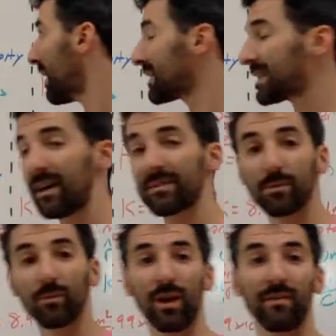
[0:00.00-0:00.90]
masses have
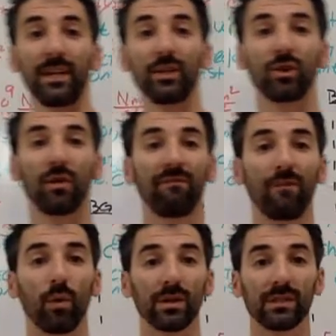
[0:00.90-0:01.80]
some gravitational
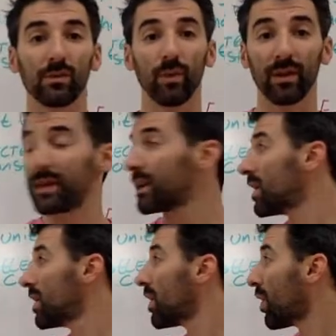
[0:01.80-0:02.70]
force with it.
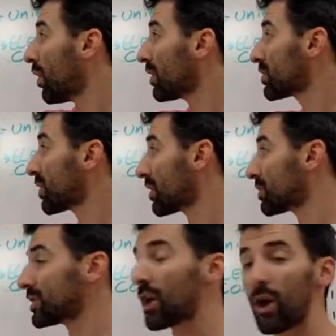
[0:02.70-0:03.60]
All
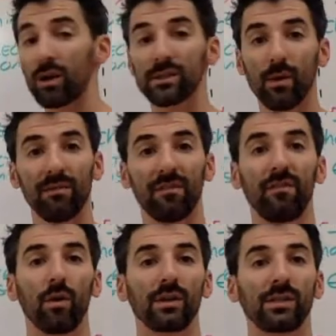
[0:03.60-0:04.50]
charges also have a
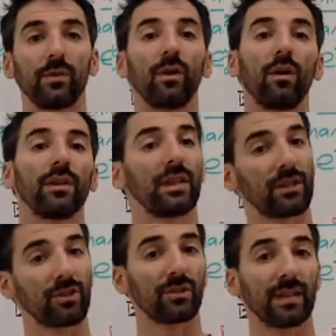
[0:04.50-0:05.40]
force that we call the
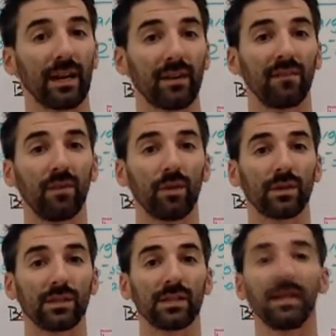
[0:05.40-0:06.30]
electrostatic
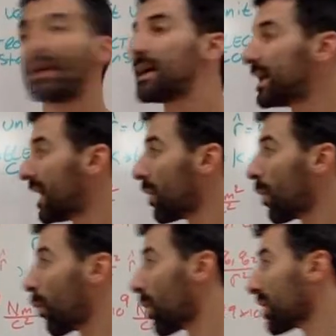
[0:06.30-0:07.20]
force.
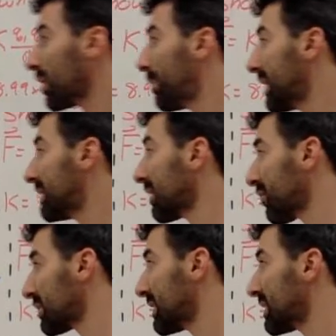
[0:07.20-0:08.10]
Now, one of the big
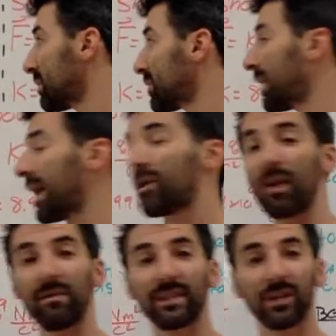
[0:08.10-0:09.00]
differences between a
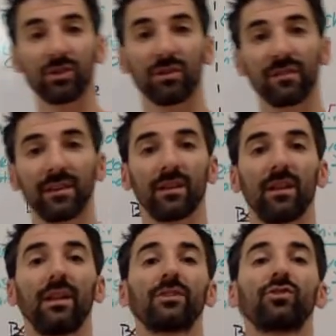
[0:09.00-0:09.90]
gravitational field and
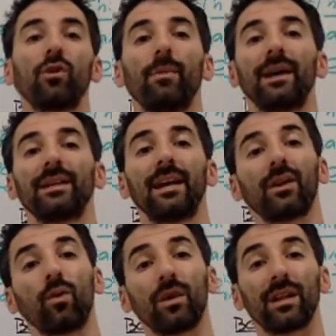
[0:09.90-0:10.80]

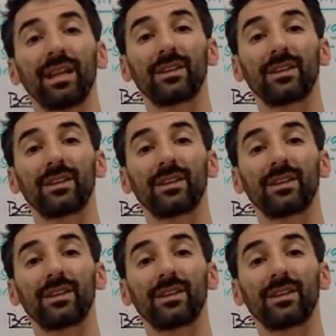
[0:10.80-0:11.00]
electromagnetic or an